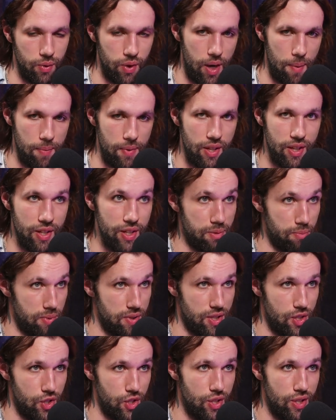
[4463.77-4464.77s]
when I'm in this
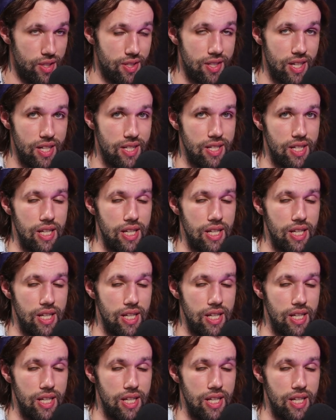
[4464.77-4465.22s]
position is I